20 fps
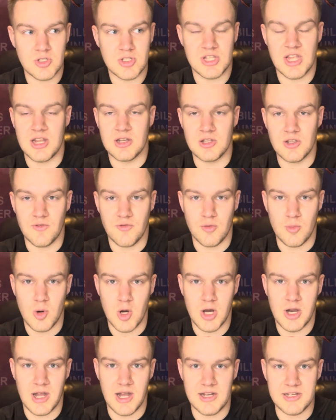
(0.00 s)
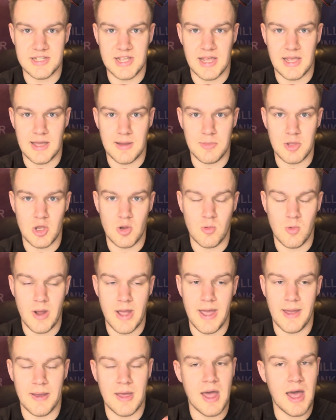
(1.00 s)
Stay tuned for more content coming your
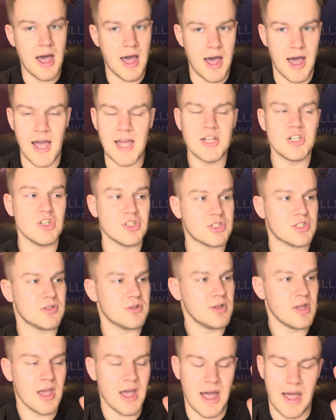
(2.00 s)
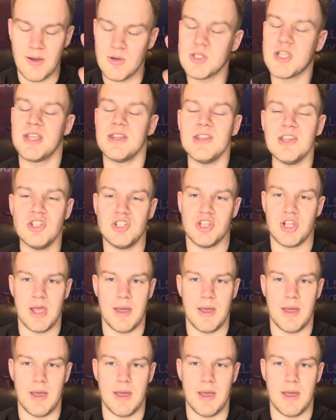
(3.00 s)
way. I just, I was in the